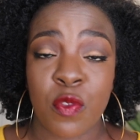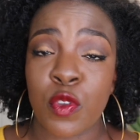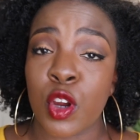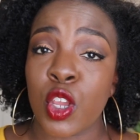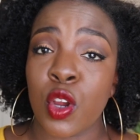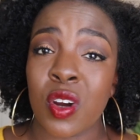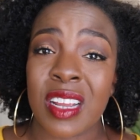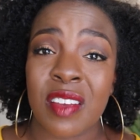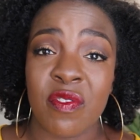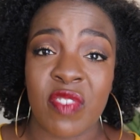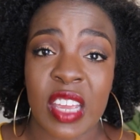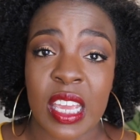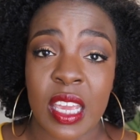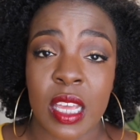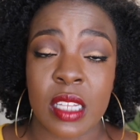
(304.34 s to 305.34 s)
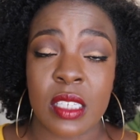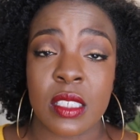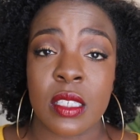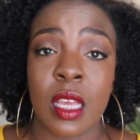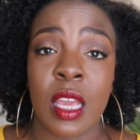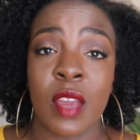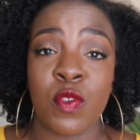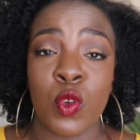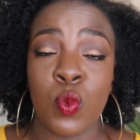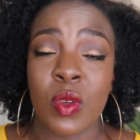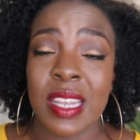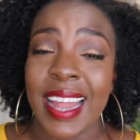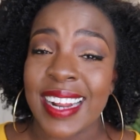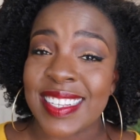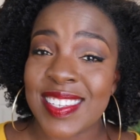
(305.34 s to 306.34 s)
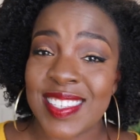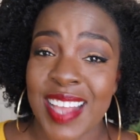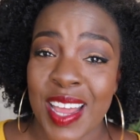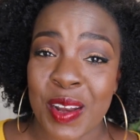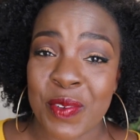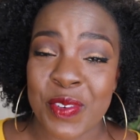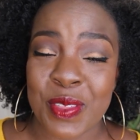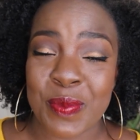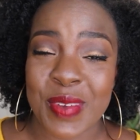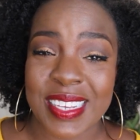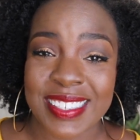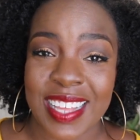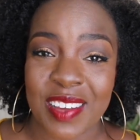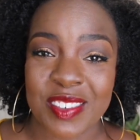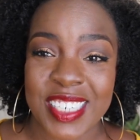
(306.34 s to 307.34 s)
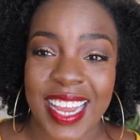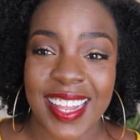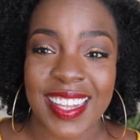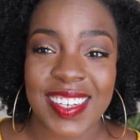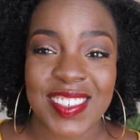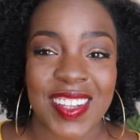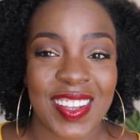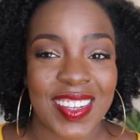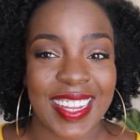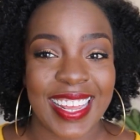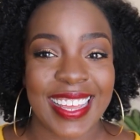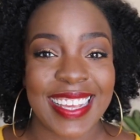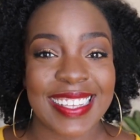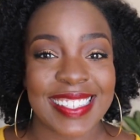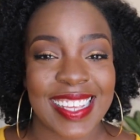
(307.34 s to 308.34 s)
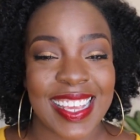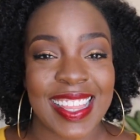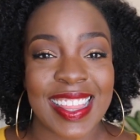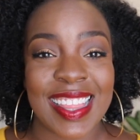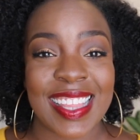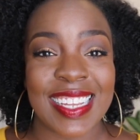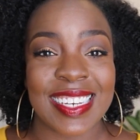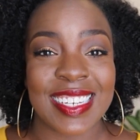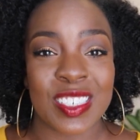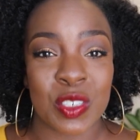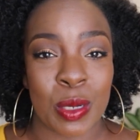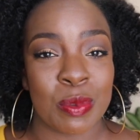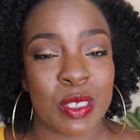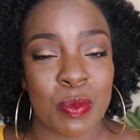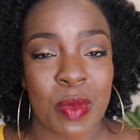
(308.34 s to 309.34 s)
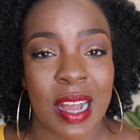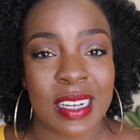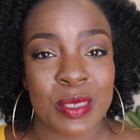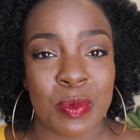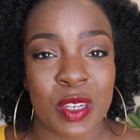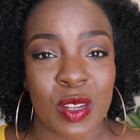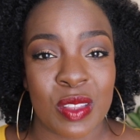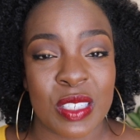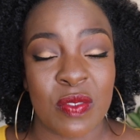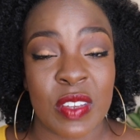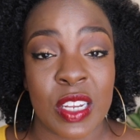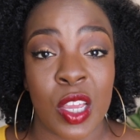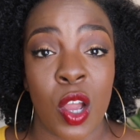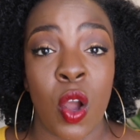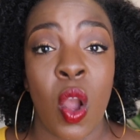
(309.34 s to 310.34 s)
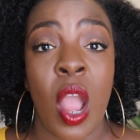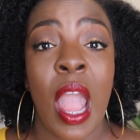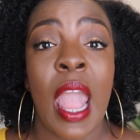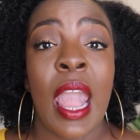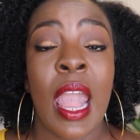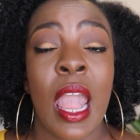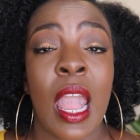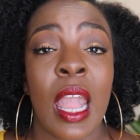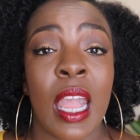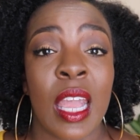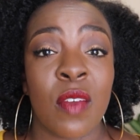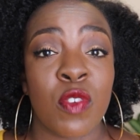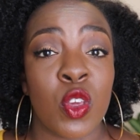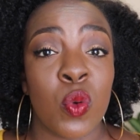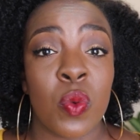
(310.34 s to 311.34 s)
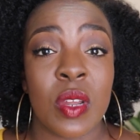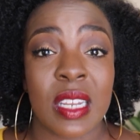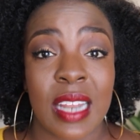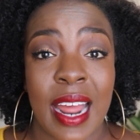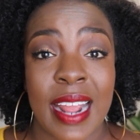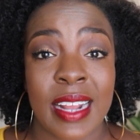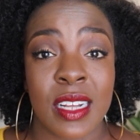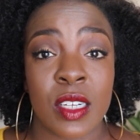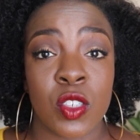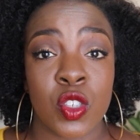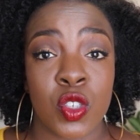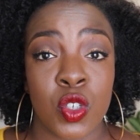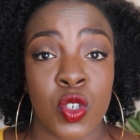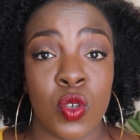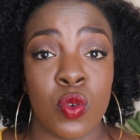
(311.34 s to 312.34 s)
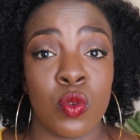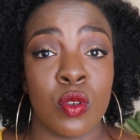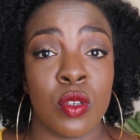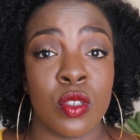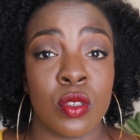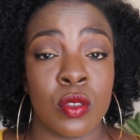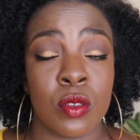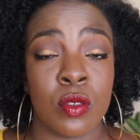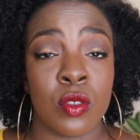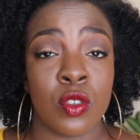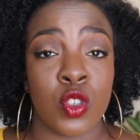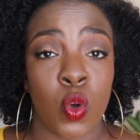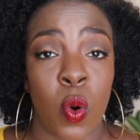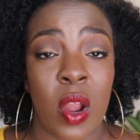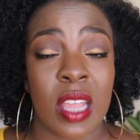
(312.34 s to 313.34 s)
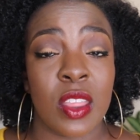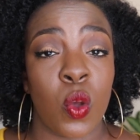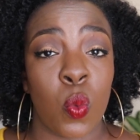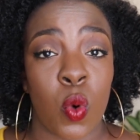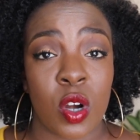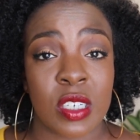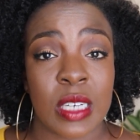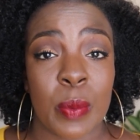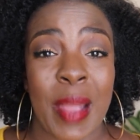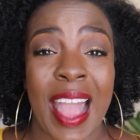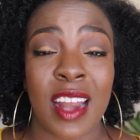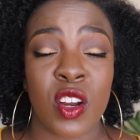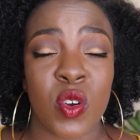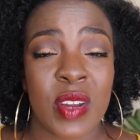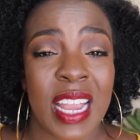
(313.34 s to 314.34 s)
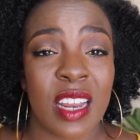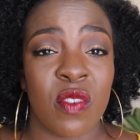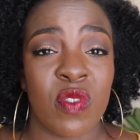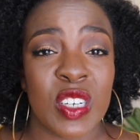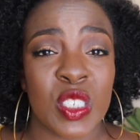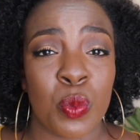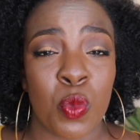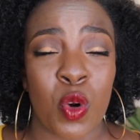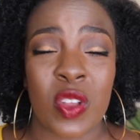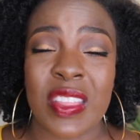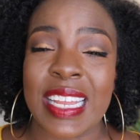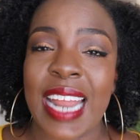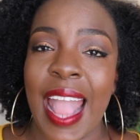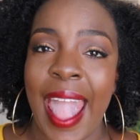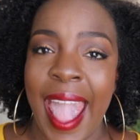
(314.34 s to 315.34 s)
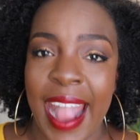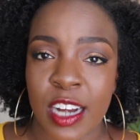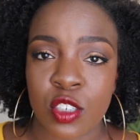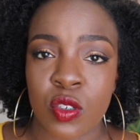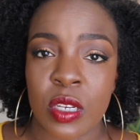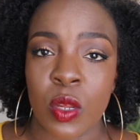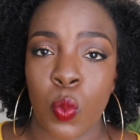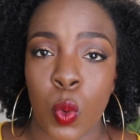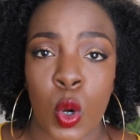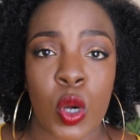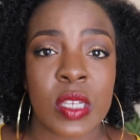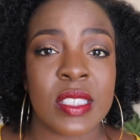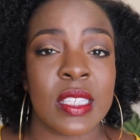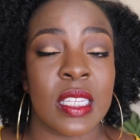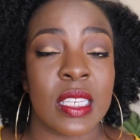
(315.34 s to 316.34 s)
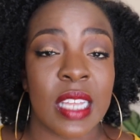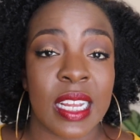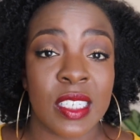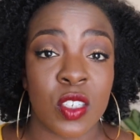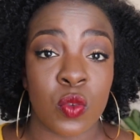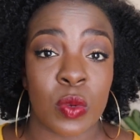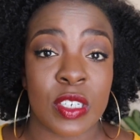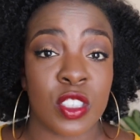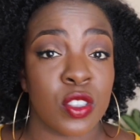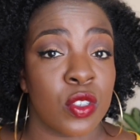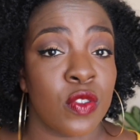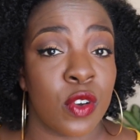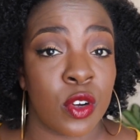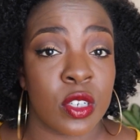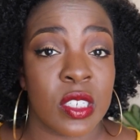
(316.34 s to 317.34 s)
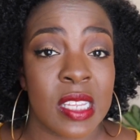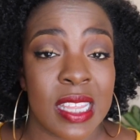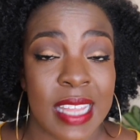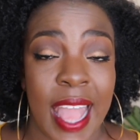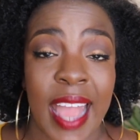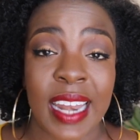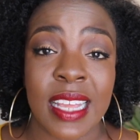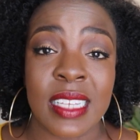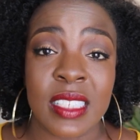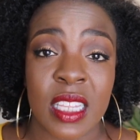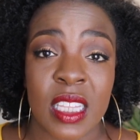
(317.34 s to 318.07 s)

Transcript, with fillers: for your convenience, if you would like to sign up for the Best Life Challenge, that link is in the description box below this video. If you would like to join the workshop, how to create a vision board that actually works. The link to register to that is